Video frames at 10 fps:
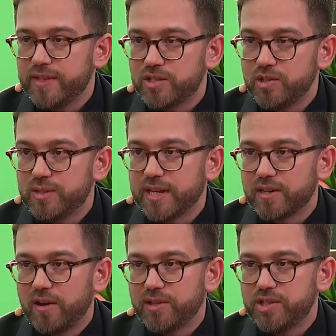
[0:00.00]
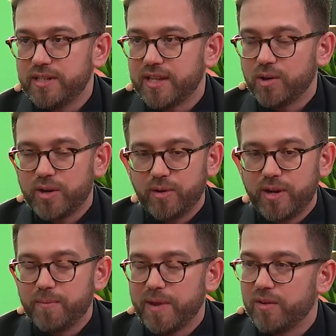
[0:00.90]
this new technology that you're
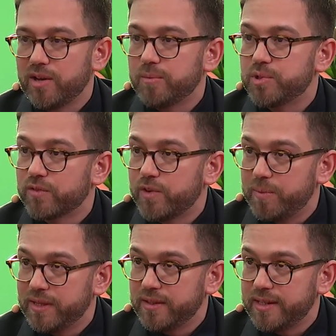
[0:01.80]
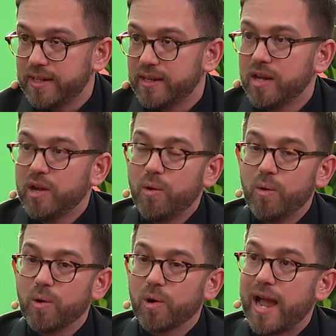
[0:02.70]
hearing about observability
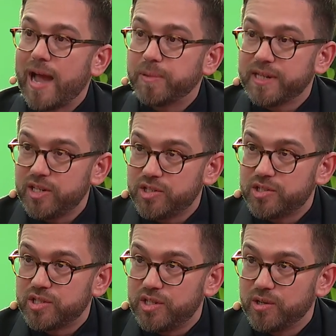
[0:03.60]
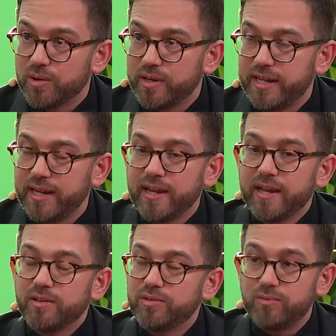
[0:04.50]
or application security,
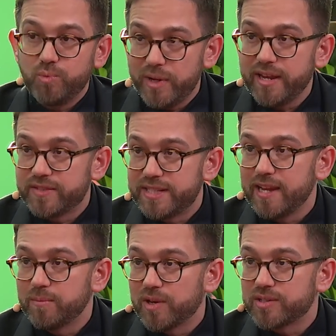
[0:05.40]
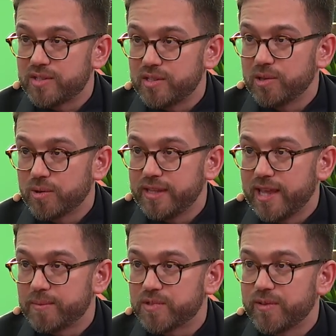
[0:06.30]
we have sandboxes and learning
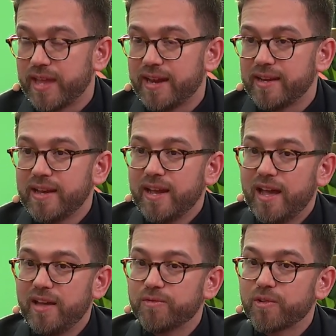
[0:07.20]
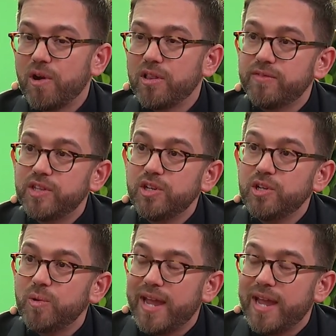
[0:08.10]
labs for that. For all of the new